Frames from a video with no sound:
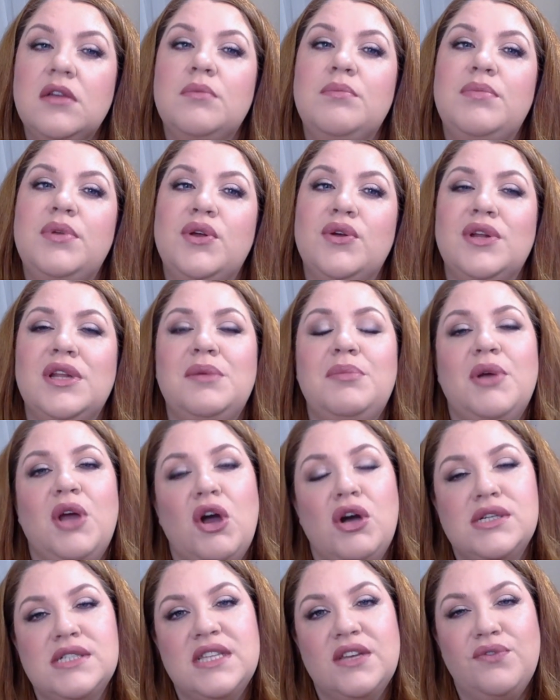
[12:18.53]
purely
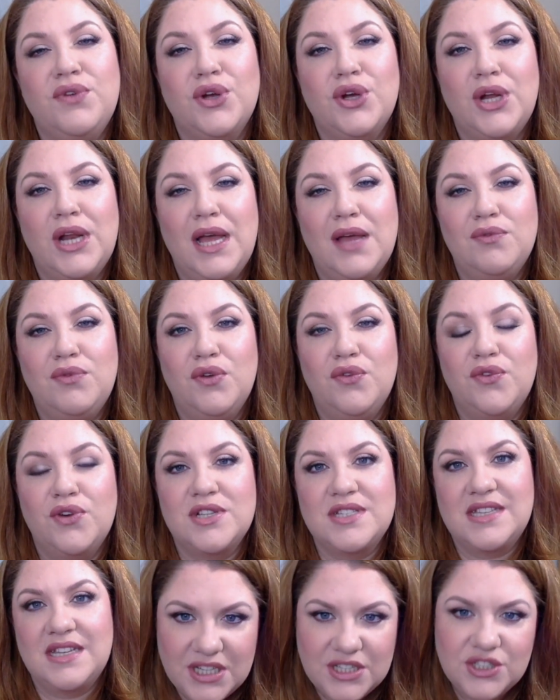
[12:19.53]
because if you're going to have your
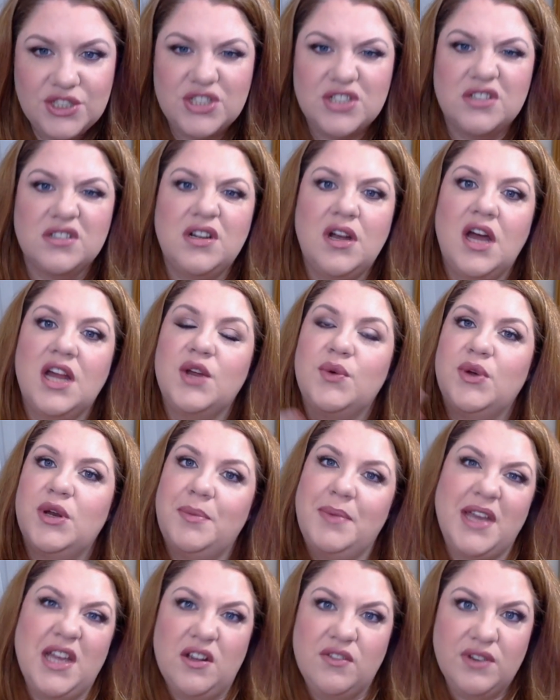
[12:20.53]
first kid, you don't kind of want to
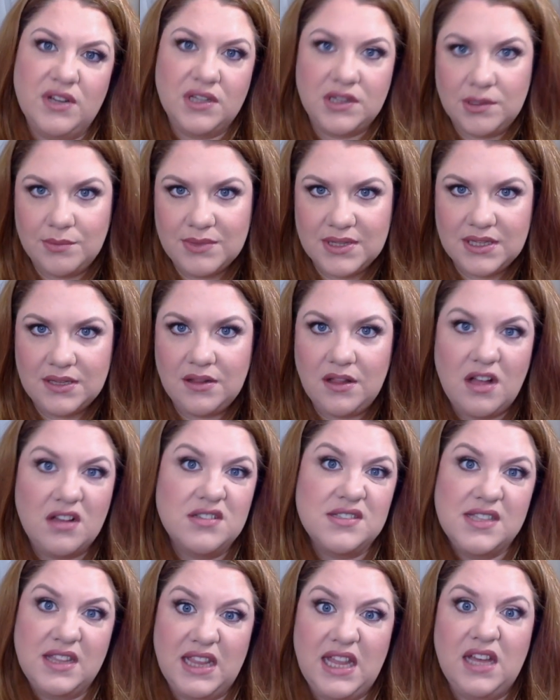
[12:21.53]
be covering them with gloss
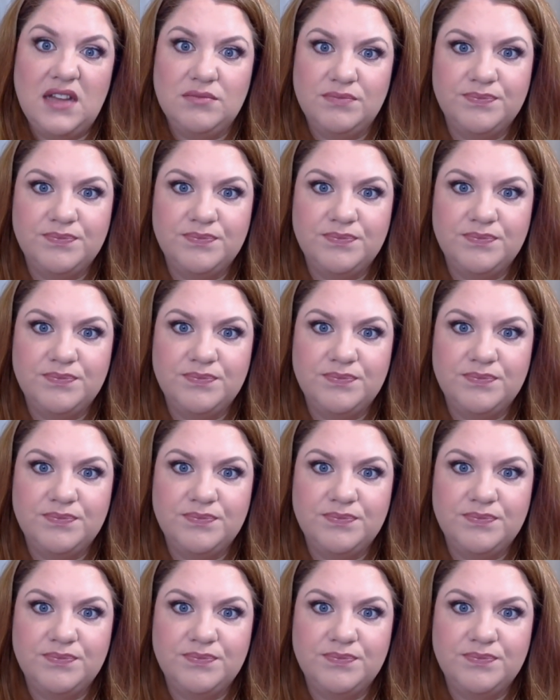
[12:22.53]
and that.